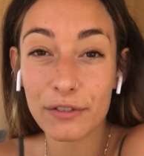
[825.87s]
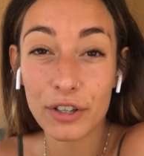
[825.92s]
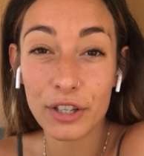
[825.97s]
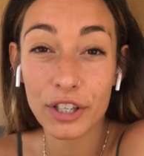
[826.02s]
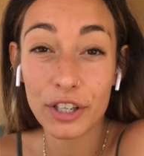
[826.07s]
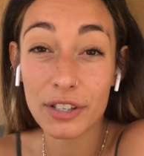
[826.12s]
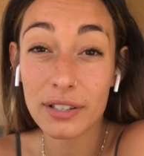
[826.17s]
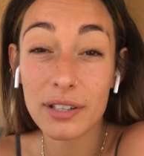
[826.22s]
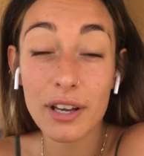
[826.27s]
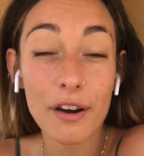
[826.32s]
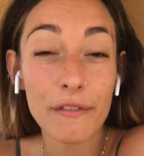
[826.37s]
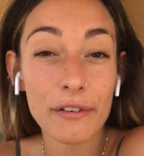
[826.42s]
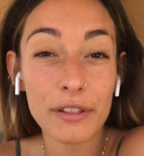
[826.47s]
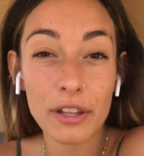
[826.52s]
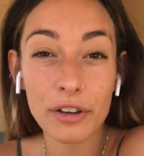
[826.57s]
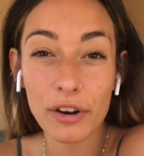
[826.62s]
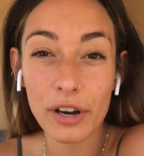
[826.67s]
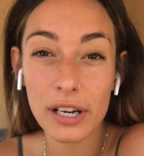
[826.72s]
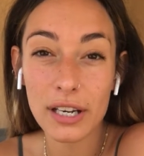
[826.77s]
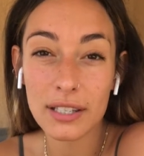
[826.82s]
yourself and the
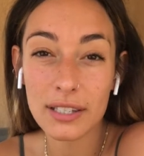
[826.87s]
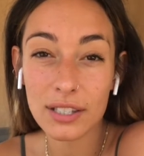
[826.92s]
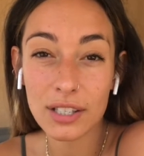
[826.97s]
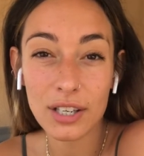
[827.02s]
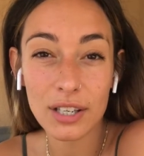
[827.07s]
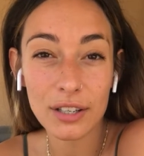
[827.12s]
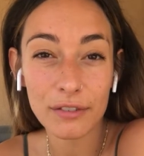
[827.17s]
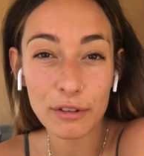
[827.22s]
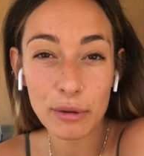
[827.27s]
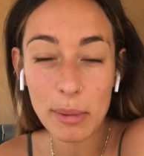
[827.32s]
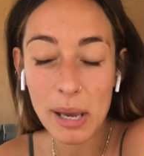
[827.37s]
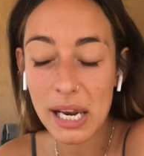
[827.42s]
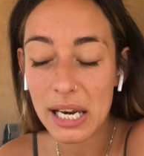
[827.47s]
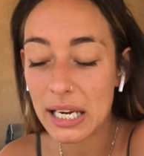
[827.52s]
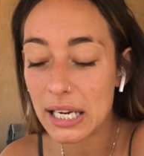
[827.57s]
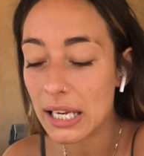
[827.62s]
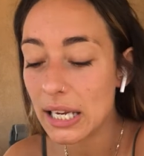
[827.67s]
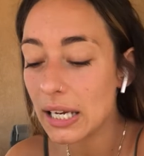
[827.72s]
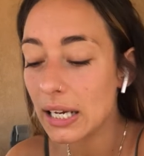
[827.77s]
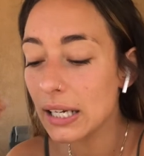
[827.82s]
greatest good of
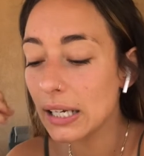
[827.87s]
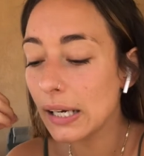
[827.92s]
humanity,